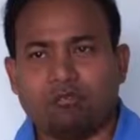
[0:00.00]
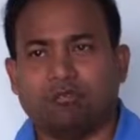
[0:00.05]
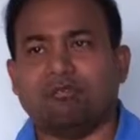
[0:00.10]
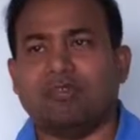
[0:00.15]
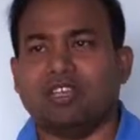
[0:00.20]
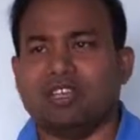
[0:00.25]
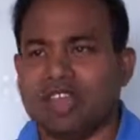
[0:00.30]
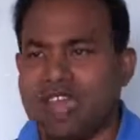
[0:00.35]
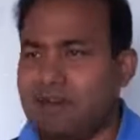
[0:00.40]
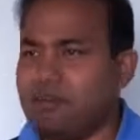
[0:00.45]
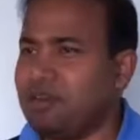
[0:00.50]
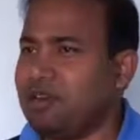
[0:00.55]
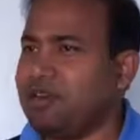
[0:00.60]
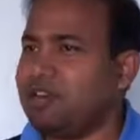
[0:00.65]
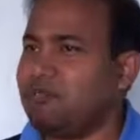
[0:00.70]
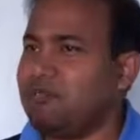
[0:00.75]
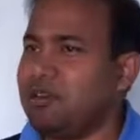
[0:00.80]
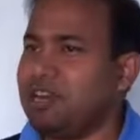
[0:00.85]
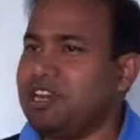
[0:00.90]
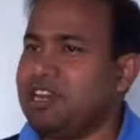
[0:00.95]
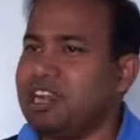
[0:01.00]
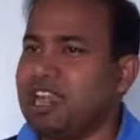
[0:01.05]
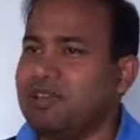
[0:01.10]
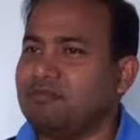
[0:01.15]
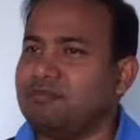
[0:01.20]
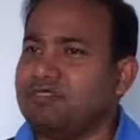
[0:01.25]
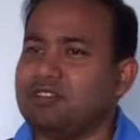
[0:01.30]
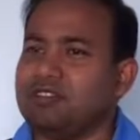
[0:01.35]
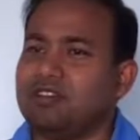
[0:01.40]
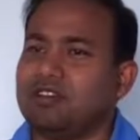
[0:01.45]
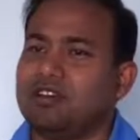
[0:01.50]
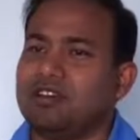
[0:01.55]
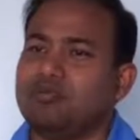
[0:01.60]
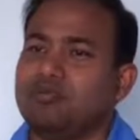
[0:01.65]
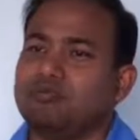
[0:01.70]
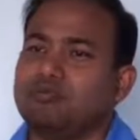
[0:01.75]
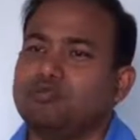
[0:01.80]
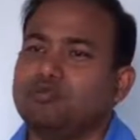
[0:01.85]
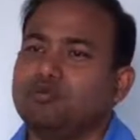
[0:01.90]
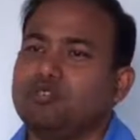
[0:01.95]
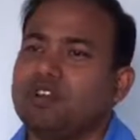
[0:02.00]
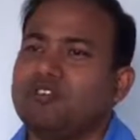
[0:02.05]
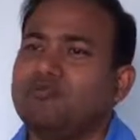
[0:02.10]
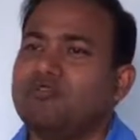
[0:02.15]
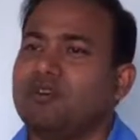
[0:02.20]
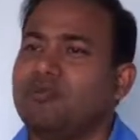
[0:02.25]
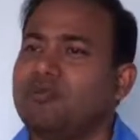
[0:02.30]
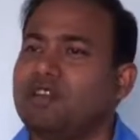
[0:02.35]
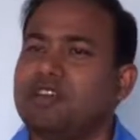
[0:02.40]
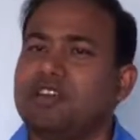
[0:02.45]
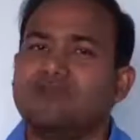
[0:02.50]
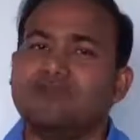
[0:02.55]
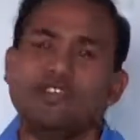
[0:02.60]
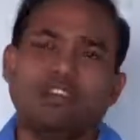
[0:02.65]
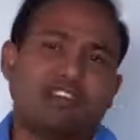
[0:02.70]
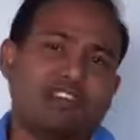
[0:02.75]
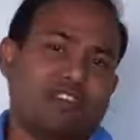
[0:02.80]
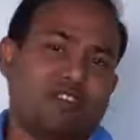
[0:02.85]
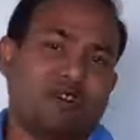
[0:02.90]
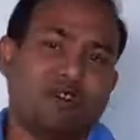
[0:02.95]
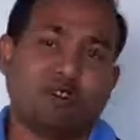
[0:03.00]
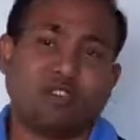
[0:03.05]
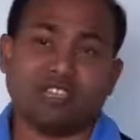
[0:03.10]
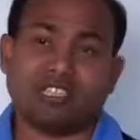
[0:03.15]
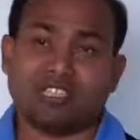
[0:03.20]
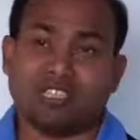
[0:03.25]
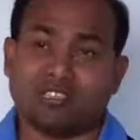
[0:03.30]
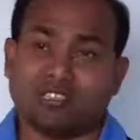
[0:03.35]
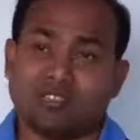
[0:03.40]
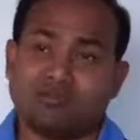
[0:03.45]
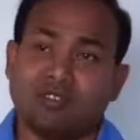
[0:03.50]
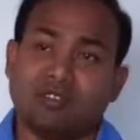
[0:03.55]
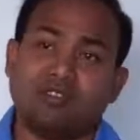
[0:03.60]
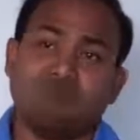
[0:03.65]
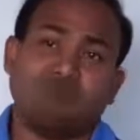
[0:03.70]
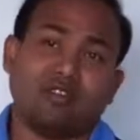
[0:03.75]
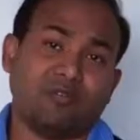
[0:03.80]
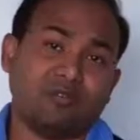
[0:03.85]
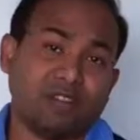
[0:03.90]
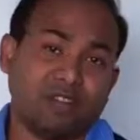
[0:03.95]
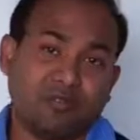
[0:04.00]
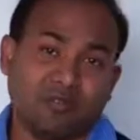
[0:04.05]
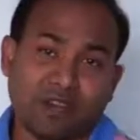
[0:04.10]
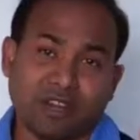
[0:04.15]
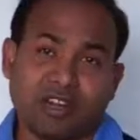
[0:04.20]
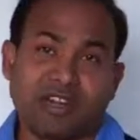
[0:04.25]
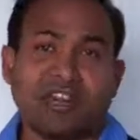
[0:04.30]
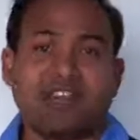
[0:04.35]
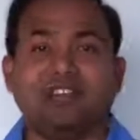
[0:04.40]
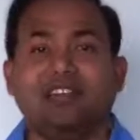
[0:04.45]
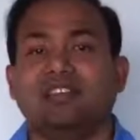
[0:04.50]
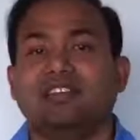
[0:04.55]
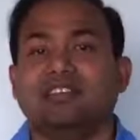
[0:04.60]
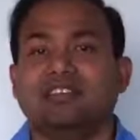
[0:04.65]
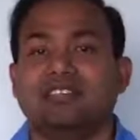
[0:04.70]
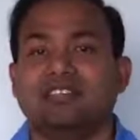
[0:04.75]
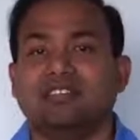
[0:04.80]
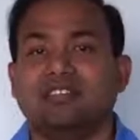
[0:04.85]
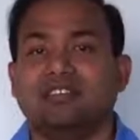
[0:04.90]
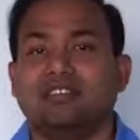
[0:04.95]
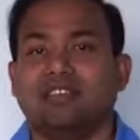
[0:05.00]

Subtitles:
it happened many times the students from the different locations, even from the different countries,